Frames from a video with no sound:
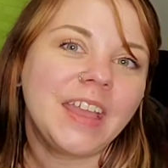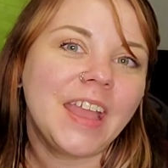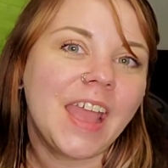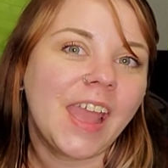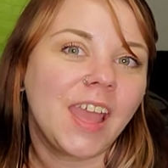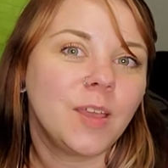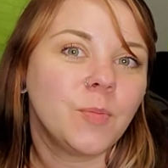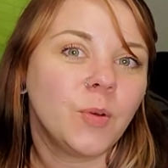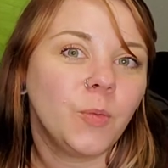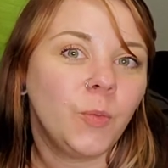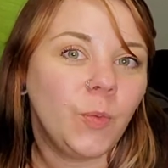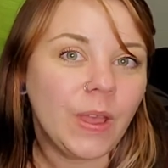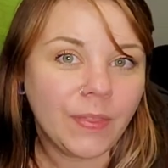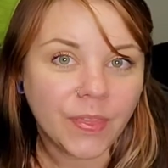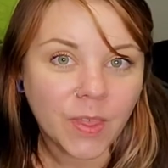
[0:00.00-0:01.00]
came
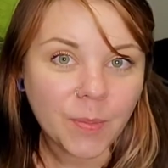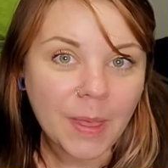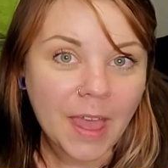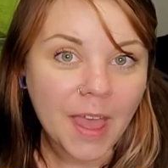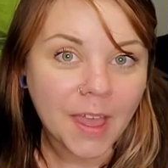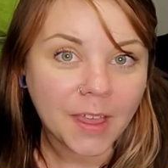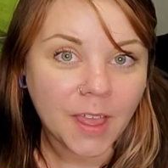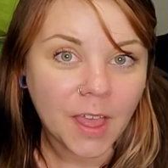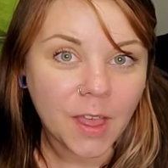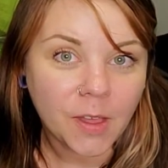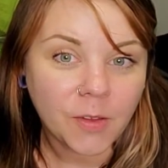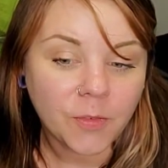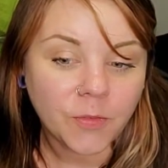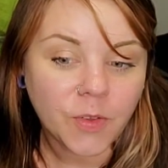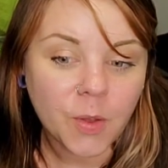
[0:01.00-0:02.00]
with the bag
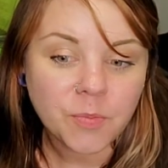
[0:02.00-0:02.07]
of